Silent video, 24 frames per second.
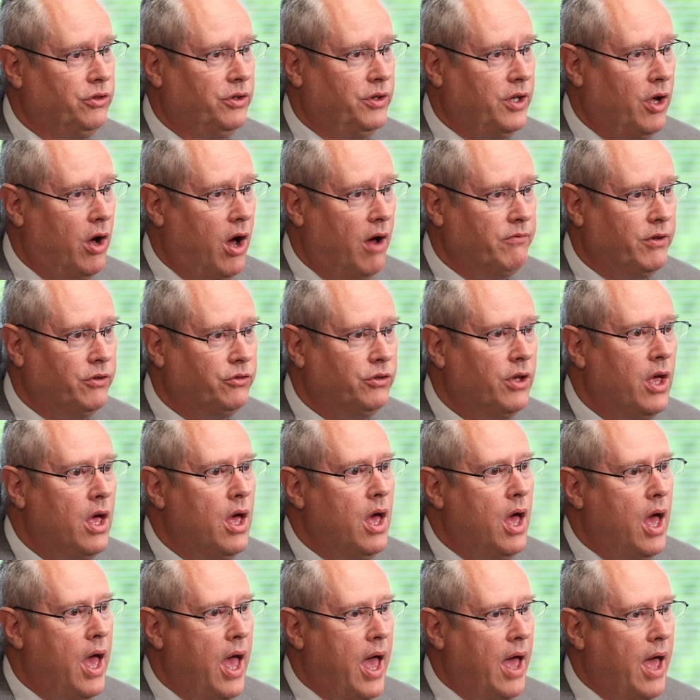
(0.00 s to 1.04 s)
in the office,
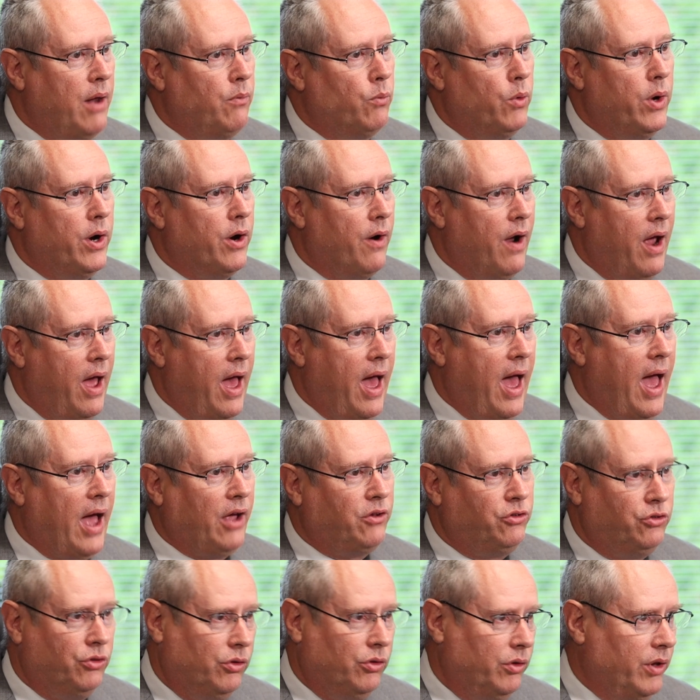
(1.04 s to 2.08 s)
and we're
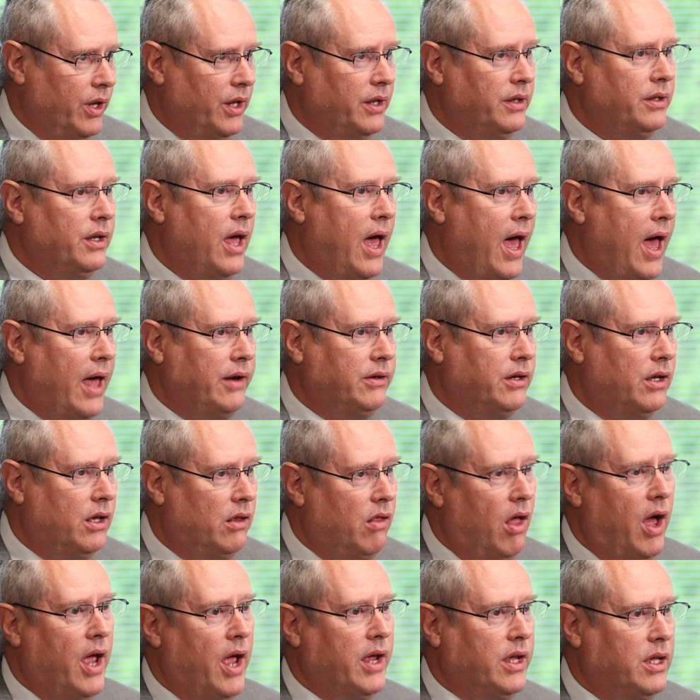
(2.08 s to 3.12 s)
excellent at
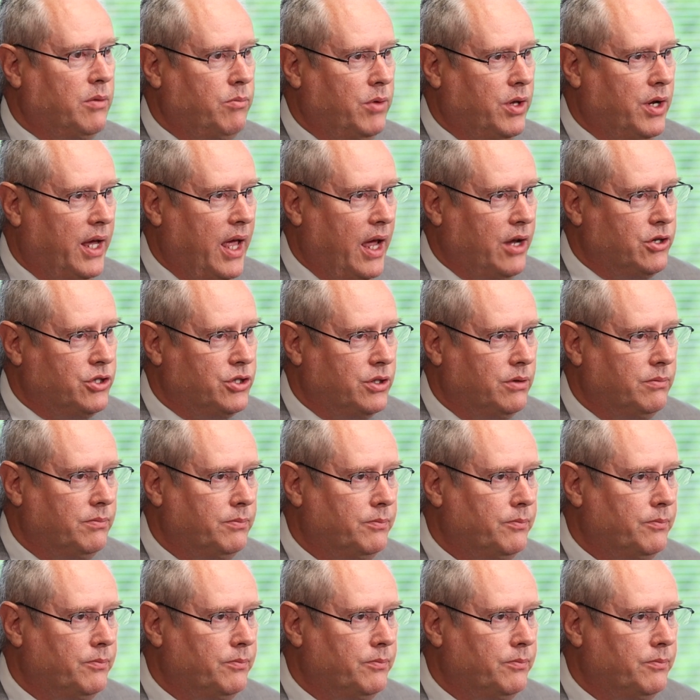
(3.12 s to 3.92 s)
client communication.